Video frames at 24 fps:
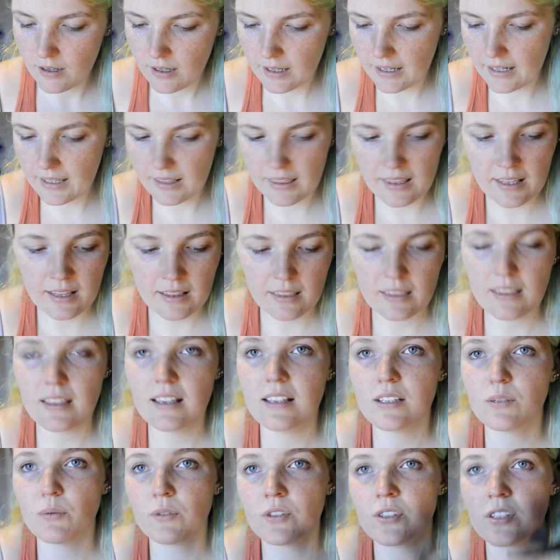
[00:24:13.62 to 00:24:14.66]
I think these
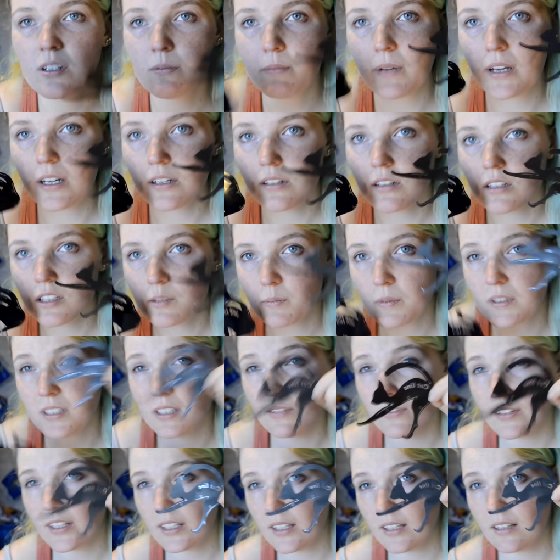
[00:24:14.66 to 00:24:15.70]
ones are better,
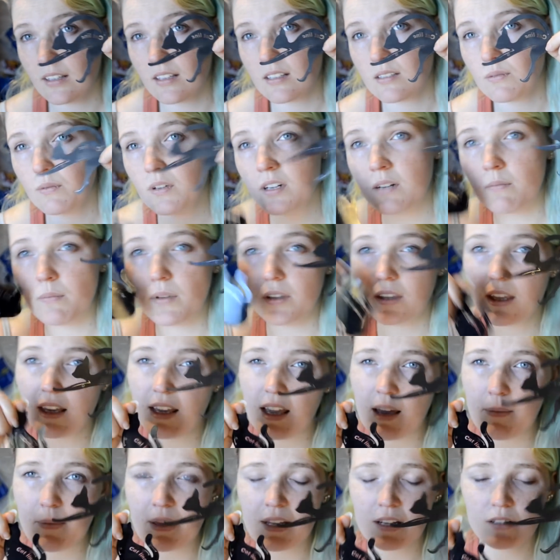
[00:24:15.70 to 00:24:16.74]
specifically this one, but they
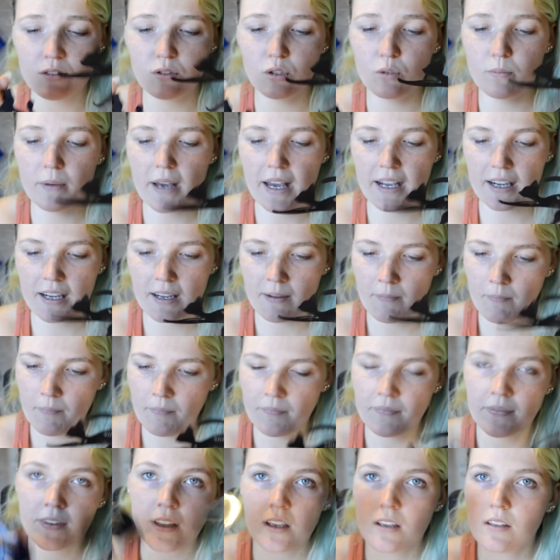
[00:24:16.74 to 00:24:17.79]
come in a two-pack,
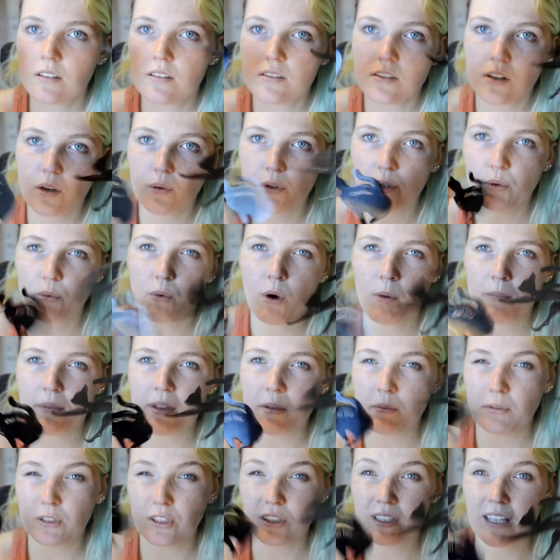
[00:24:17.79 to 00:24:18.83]
so you won't be
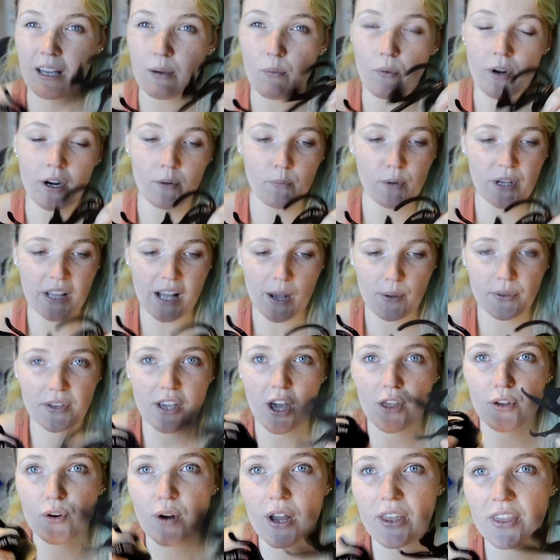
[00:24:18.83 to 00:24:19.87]
able to get one without the
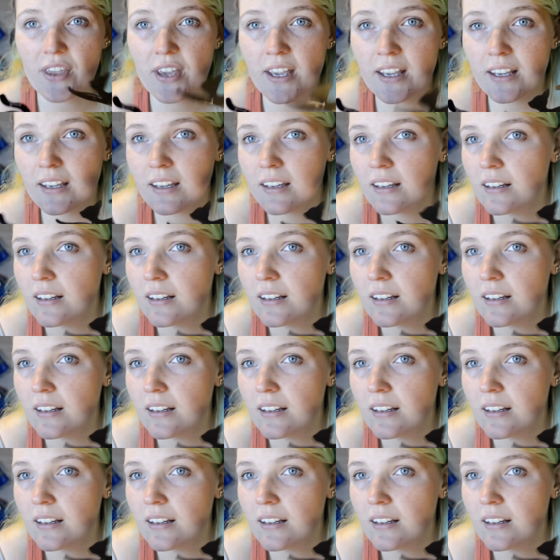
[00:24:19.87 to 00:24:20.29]
other, I think.